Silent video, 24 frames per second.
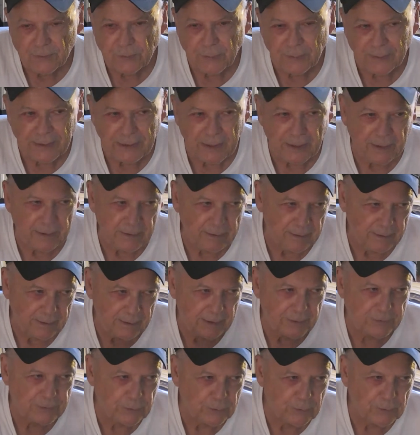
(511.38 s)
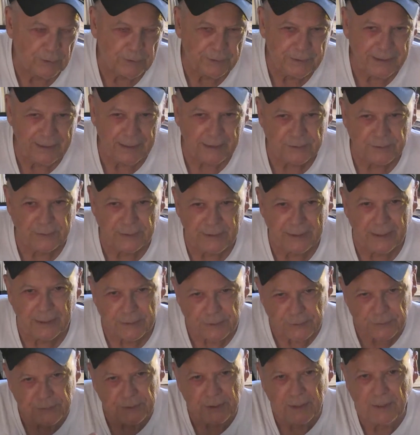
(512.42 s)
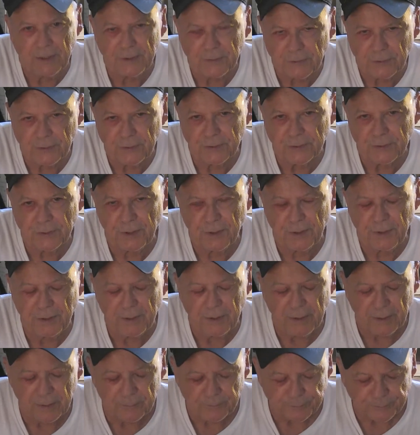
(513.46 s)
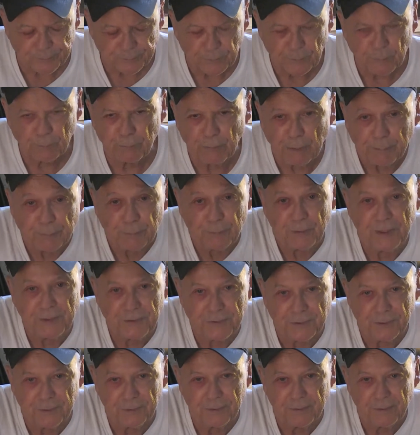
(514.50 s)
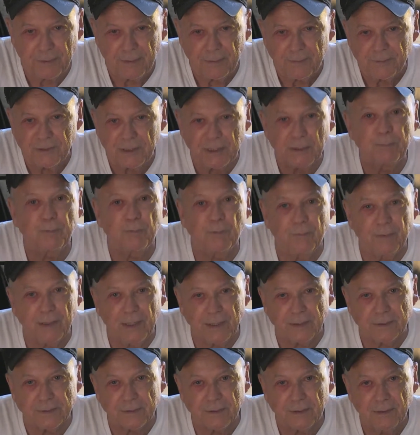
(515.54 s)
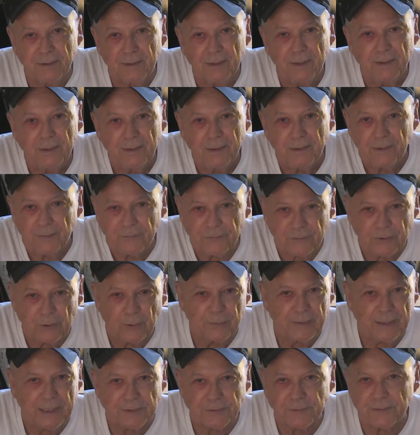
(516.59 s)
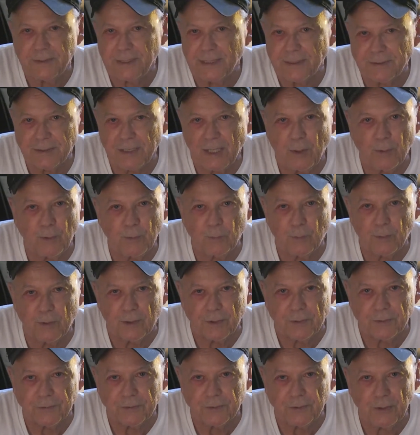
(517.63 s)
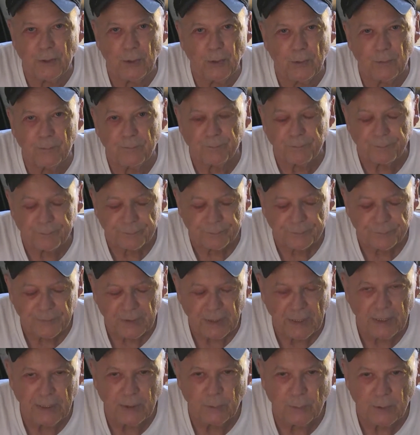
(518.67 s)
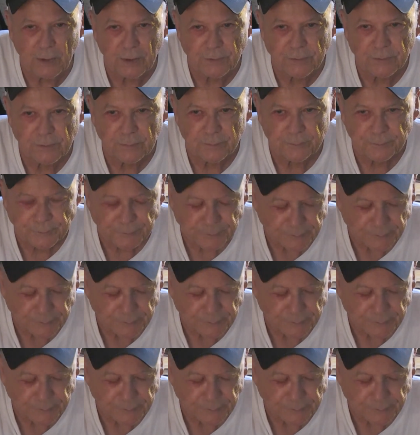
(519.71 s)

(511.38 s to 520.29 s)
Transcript: again, as you heard, the exercise is the preparation to improvise. And so that's how it works, you know. Anyways,